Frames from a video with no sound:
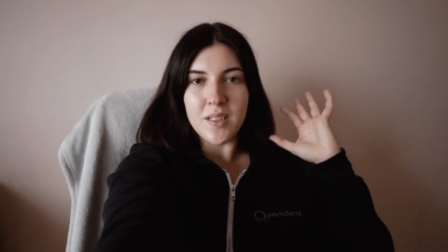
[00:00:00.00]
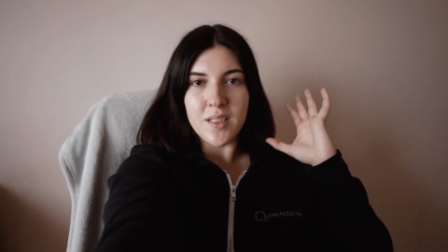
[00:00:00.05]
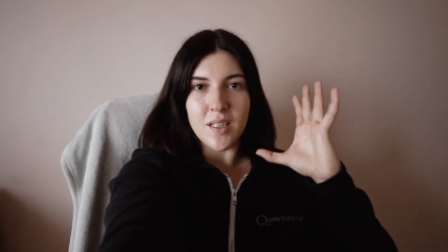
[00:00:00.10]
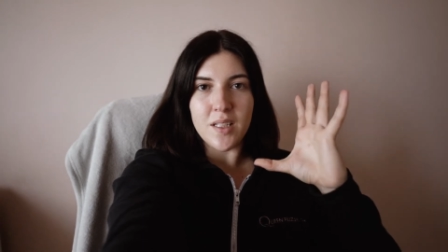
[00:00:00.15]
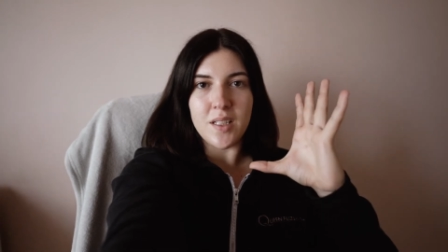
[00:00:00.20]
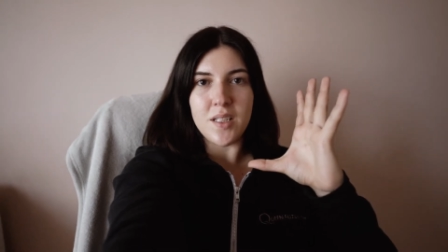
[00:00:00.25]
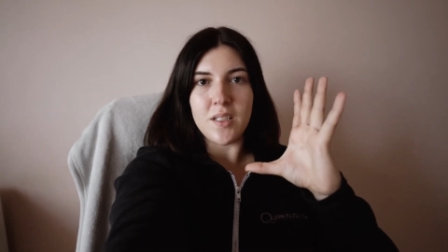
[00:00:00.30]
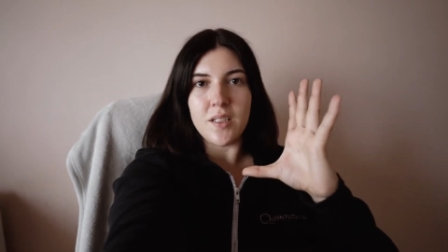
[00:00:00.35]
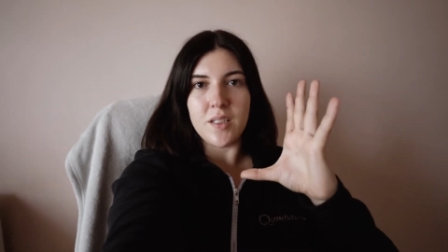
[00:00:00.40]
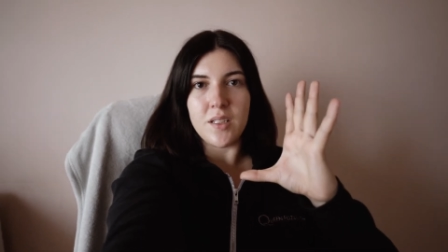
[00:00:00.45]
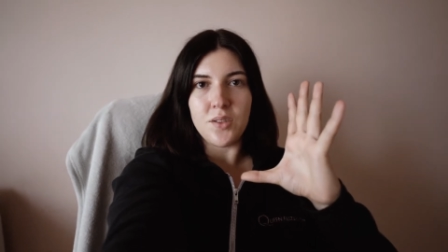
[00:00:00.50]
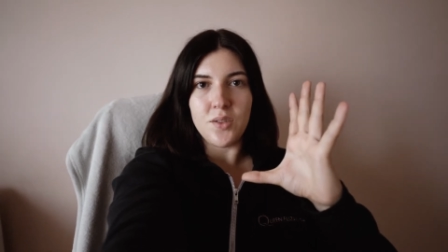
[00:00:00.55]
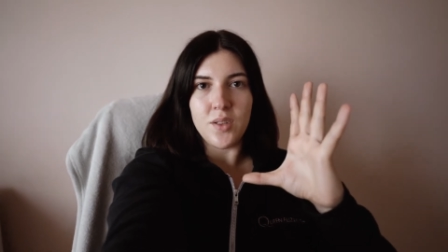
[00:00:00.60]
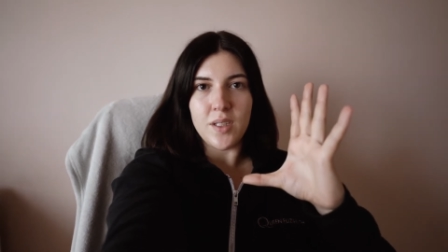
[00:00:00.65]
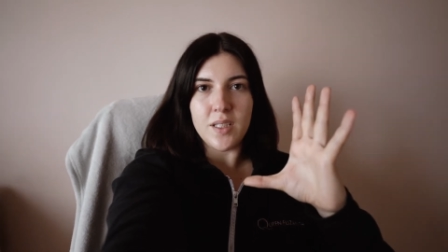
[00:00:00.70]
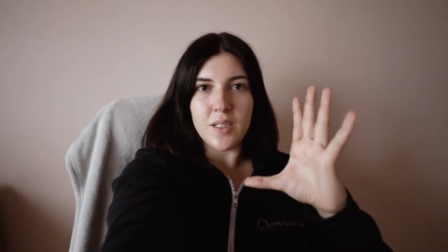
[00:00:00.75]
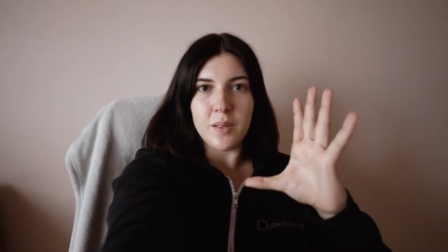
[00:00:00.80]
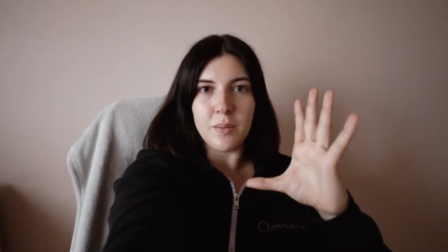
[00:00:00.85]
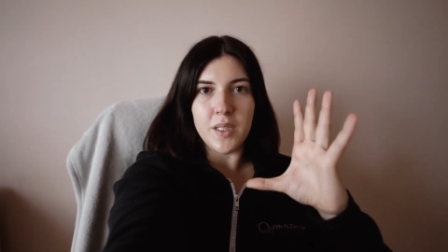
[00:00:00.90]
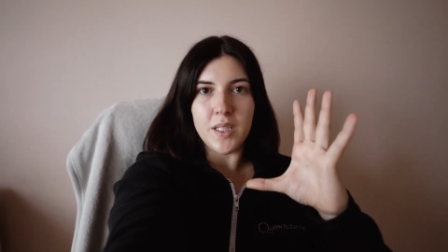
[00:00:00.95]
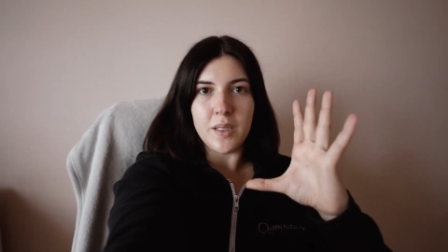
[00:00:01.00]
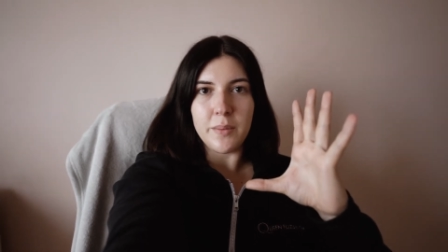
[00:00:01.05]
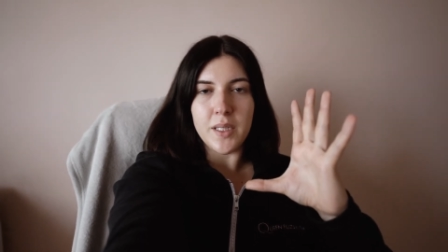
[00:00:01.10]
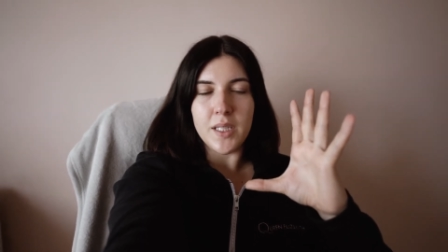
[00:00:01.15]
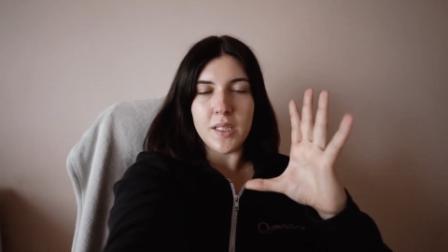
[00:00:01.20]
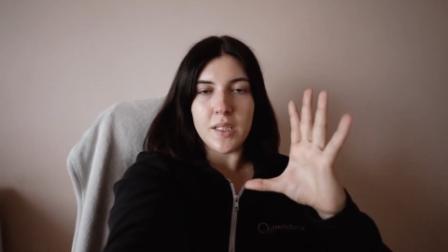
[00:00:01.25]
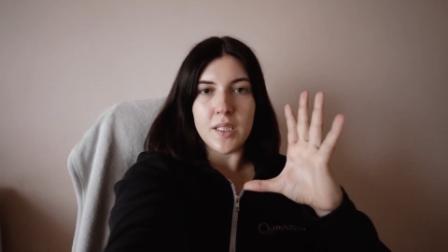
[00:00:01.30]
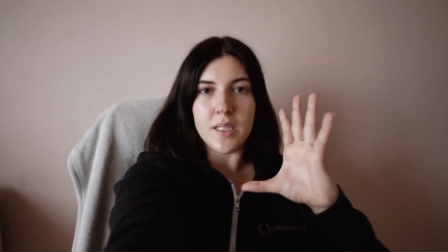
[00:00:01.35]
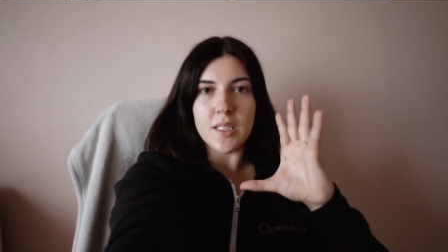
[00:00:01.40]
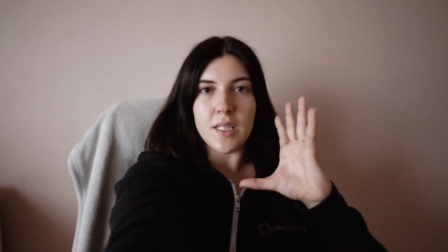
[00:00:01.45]
This is the
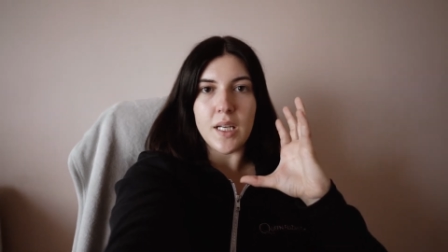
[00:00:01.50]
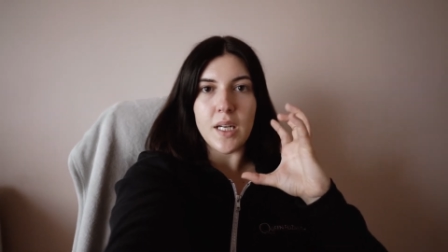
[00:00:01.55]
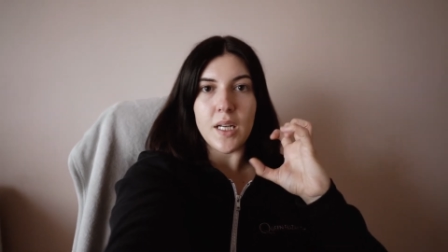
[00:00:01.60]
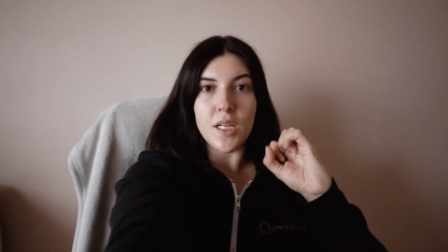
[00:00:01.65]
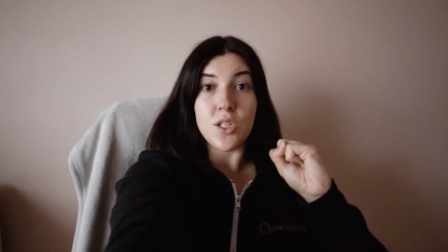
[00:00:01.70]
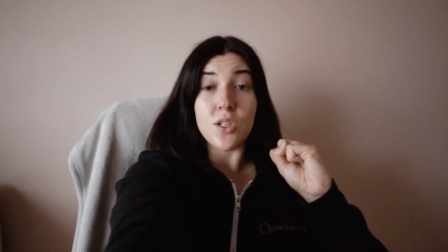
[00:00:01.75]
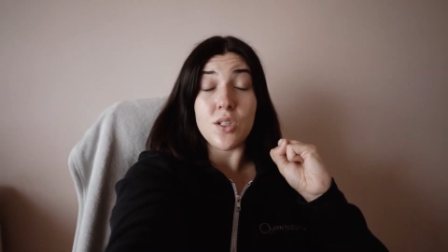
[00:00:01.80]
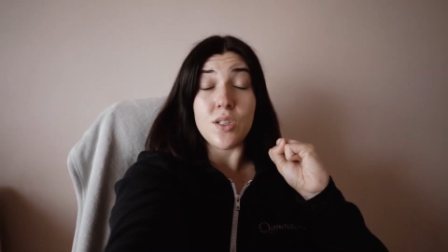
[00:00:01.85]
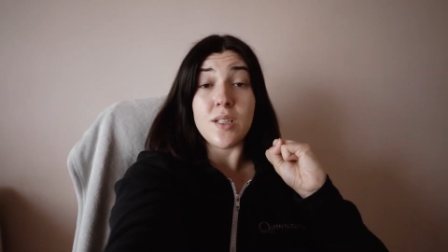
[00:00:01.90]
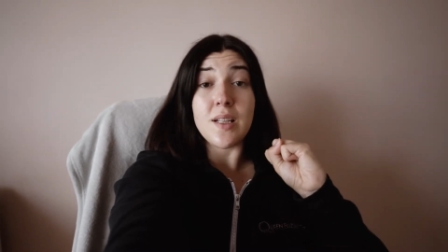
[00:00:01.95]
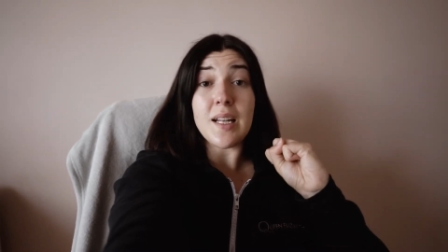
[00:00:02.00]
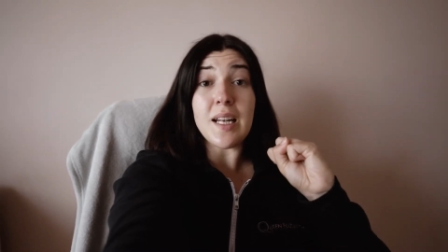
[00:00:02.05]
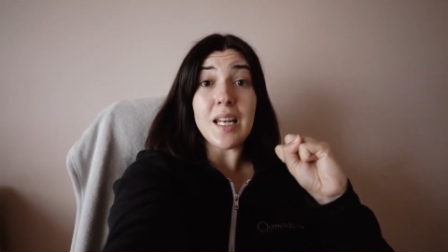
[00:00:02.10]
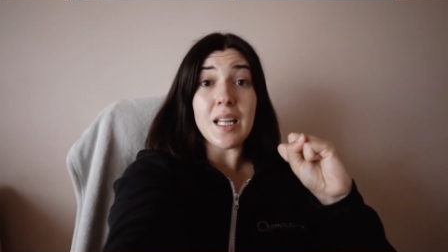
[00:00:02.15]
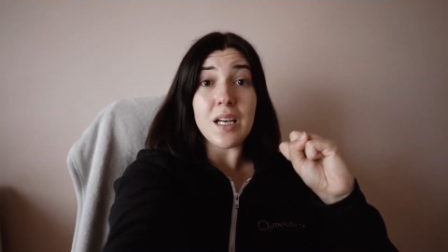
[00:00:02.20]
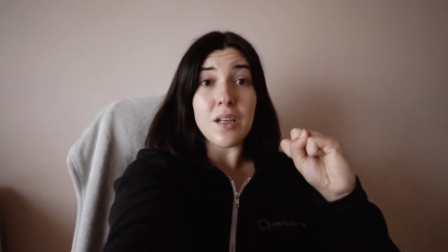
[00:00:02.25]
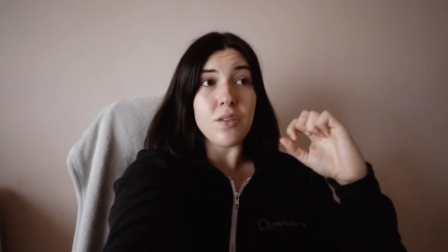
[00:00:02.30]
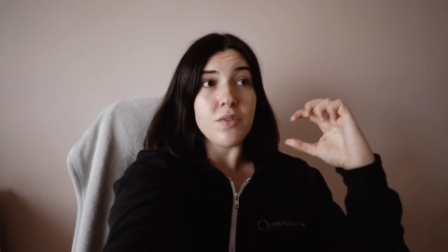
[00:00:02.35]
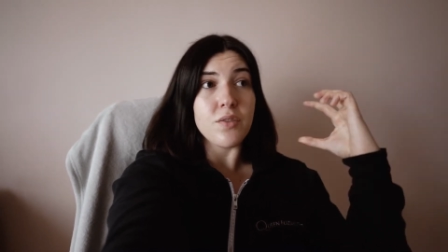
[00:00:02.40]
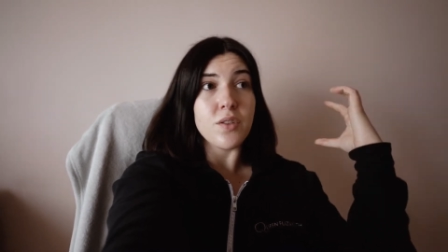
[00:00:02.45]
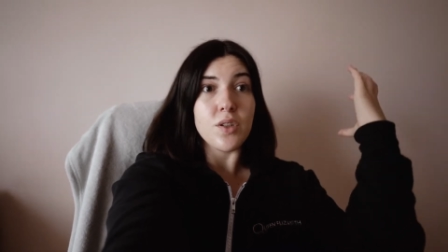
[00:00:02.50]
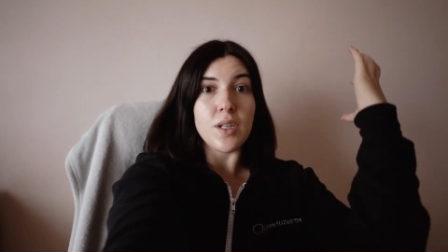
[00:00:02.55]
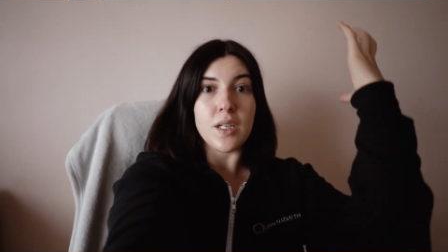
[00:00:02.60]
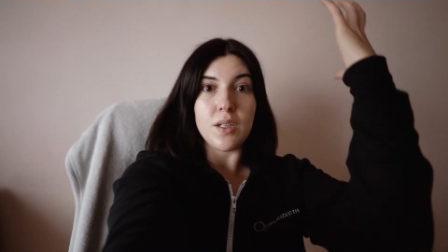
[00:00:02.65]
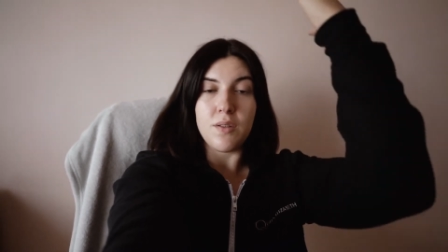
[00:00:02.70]
20mm, and I just look